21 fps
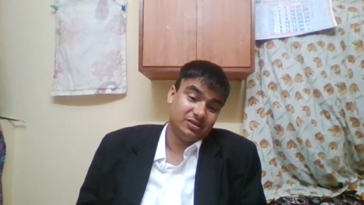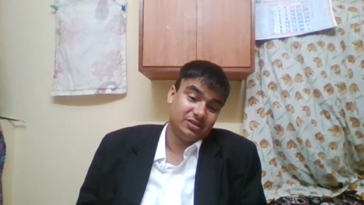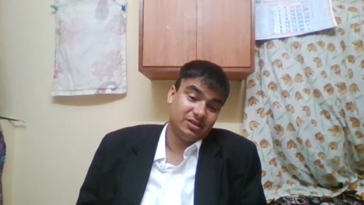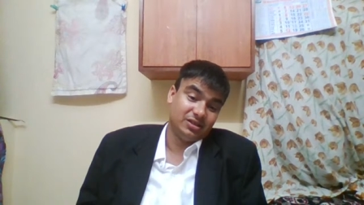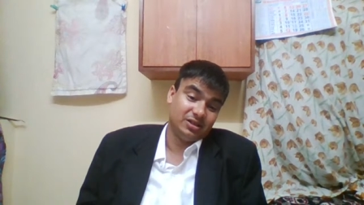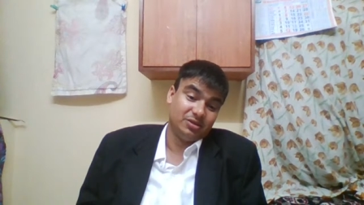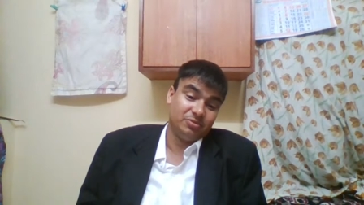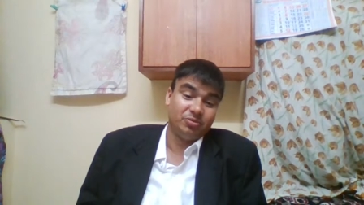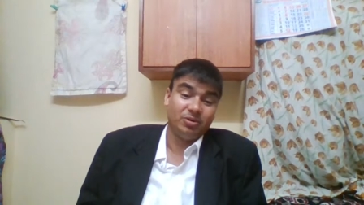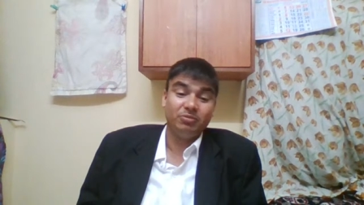
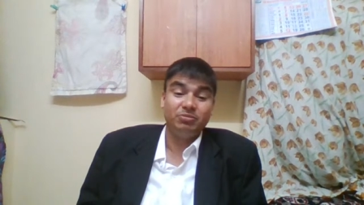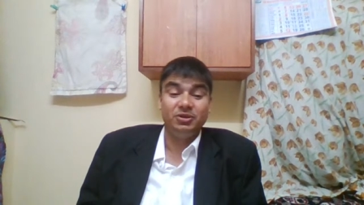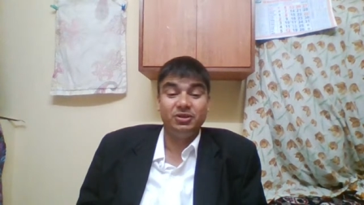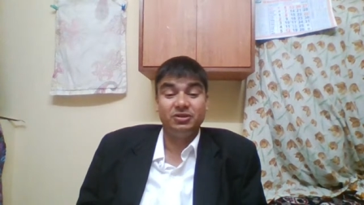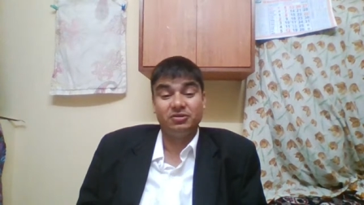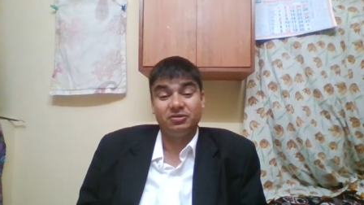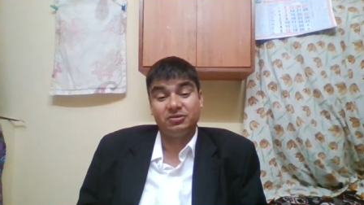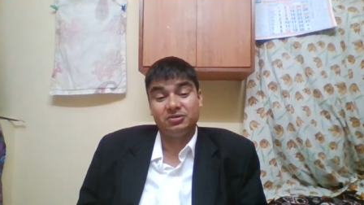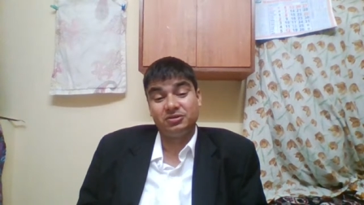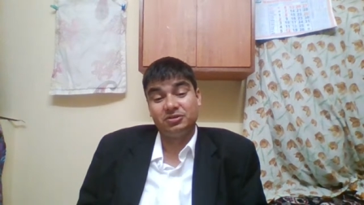That
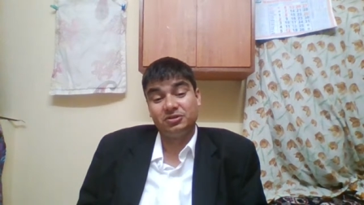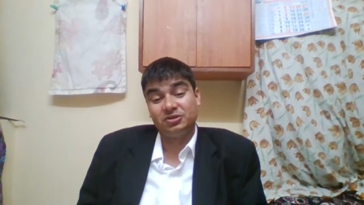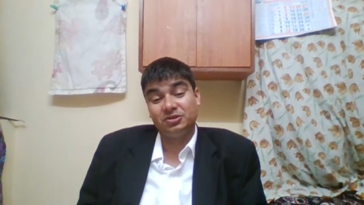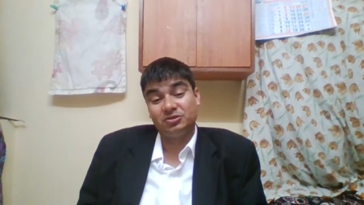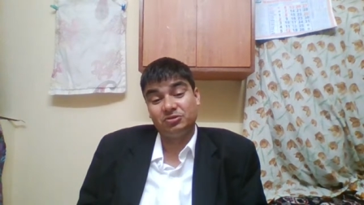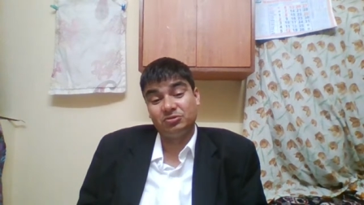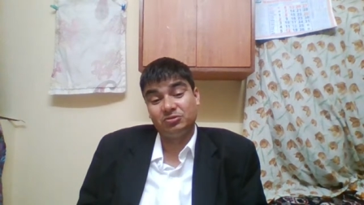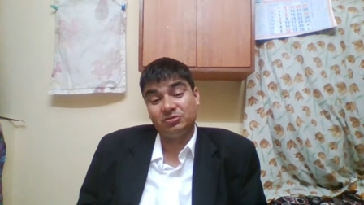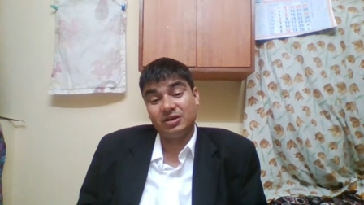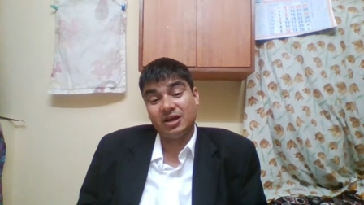public authority
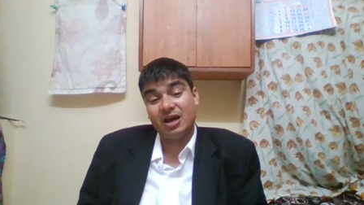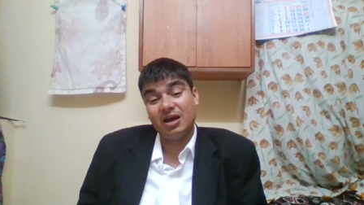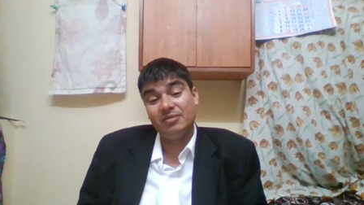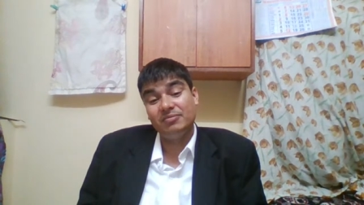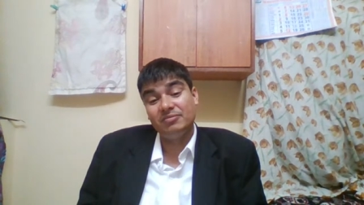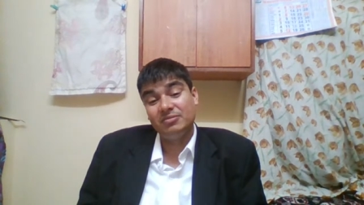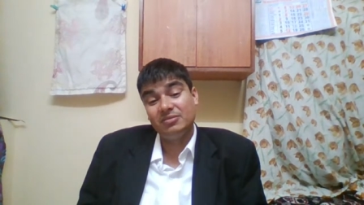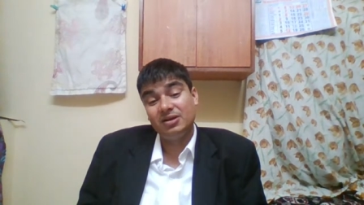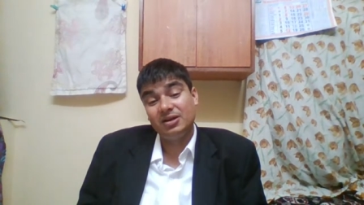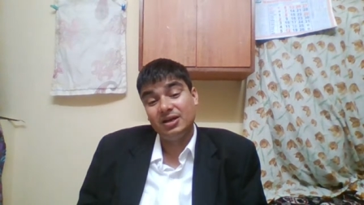should
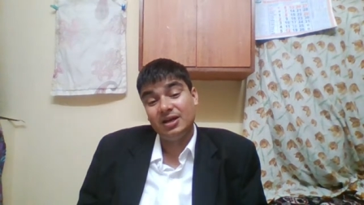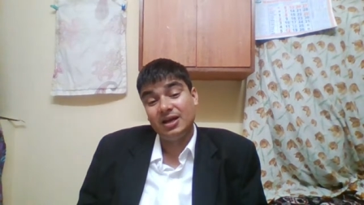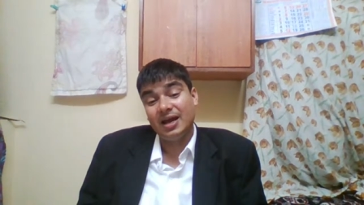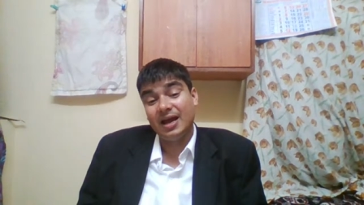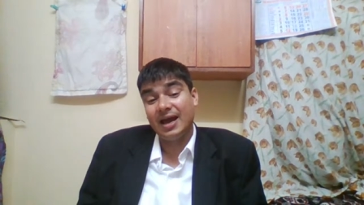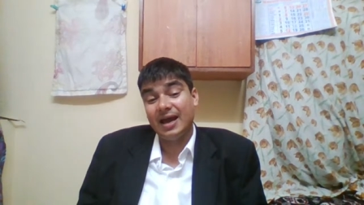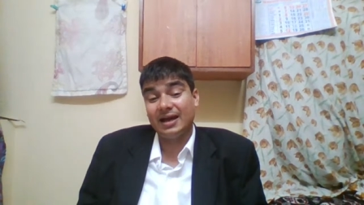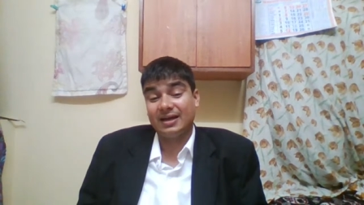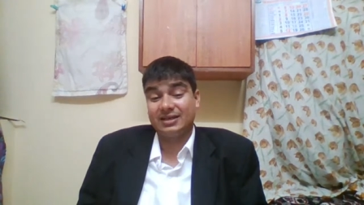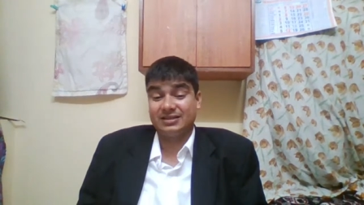have
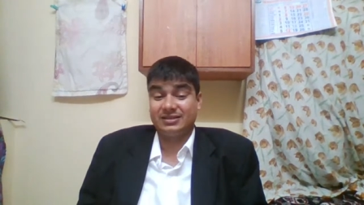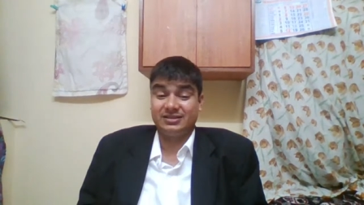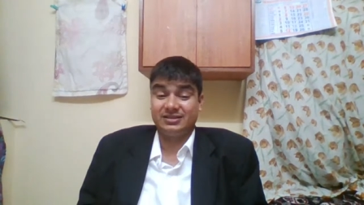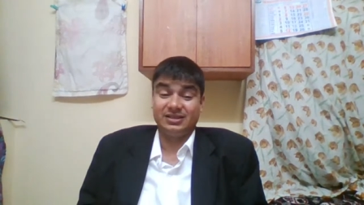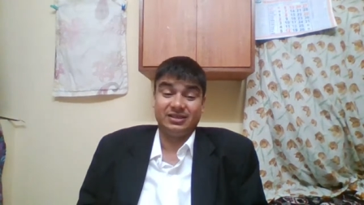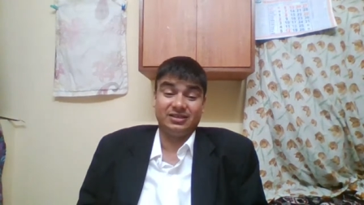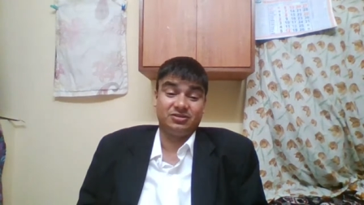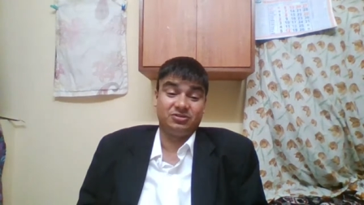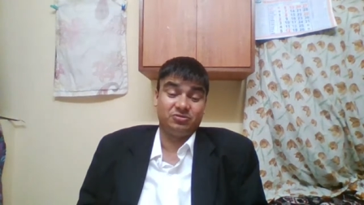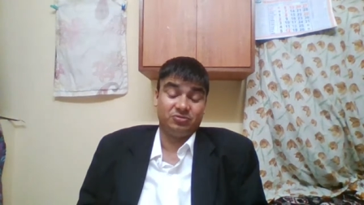
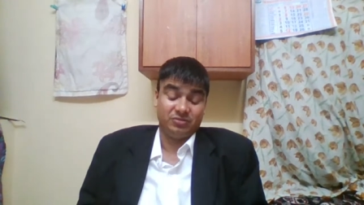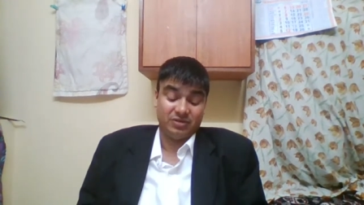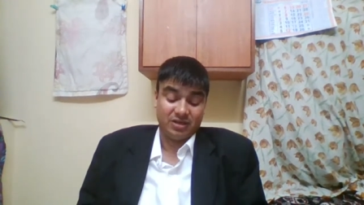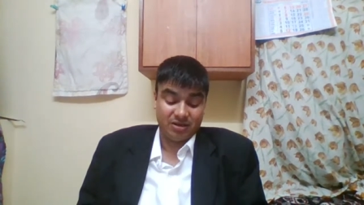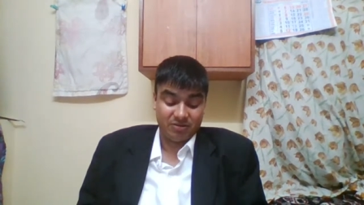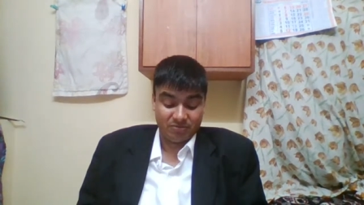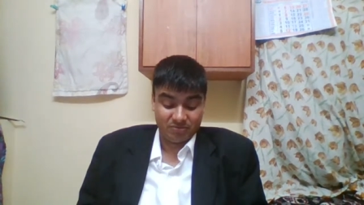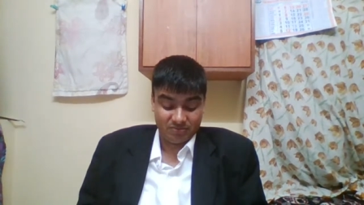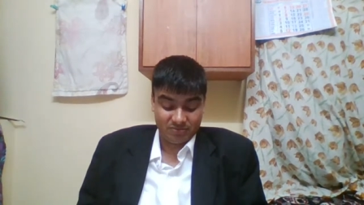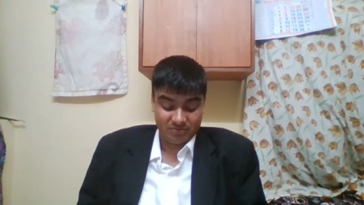access to
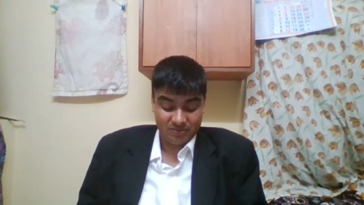them.